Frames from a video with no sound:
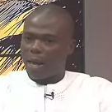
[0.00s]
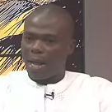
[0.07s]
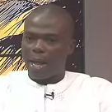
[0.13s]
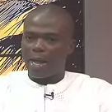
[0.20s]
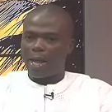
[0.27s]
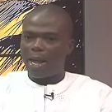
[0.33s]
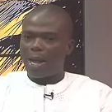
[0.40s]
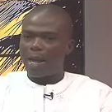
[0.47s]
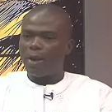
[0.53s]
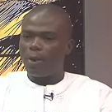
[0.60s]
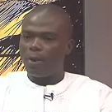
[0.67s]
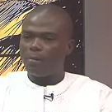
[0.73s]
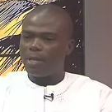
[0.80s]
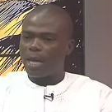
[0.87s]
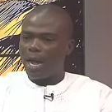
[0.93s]
I, I
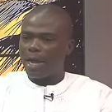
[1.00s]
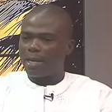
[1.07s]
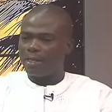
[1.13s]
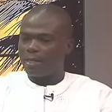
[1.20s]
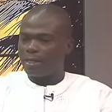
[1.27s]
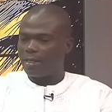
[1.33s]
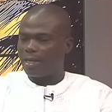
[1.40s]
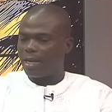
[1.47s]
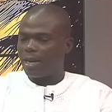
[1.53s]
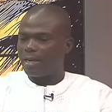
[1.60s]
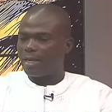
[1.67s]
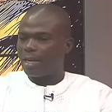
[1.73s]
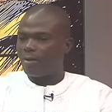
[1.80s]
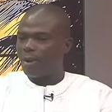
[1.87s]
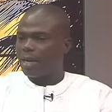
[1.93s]
hope that the,
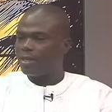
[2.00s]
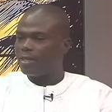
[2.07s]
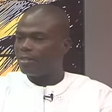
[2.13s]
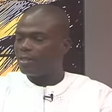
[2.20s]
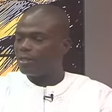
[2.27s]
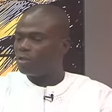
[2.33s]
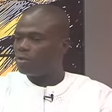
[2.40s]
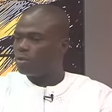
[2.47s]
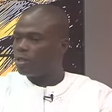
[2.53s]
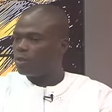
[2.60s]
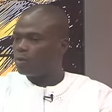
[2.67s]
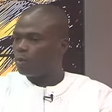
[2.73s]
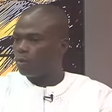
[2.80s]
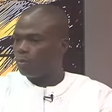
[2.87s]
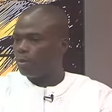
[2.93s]
the right
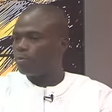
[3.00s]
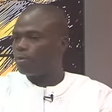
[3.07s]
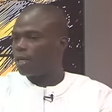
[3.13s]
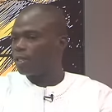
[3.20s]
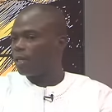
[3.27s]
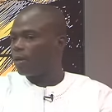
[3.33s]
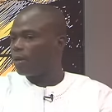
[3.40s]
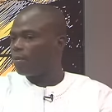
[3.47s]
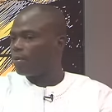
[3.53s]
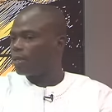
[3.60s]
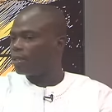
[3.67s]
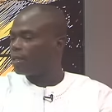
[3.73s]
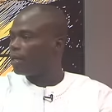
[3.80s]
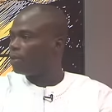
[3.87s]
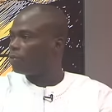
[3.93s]
institutions would put pressure on the
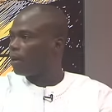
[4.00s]
president to